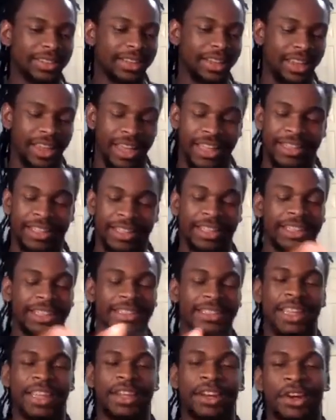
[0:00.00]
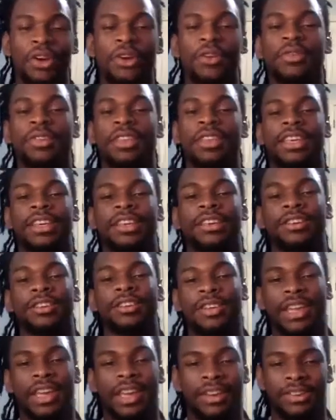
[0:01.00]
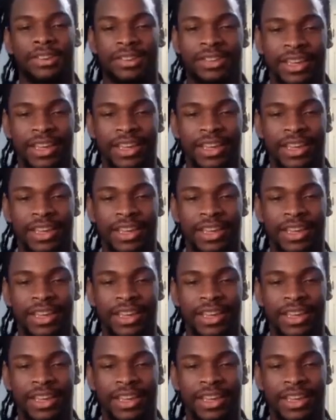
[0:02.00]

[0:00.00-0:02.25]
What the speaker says: I think he's kind of over the hill now.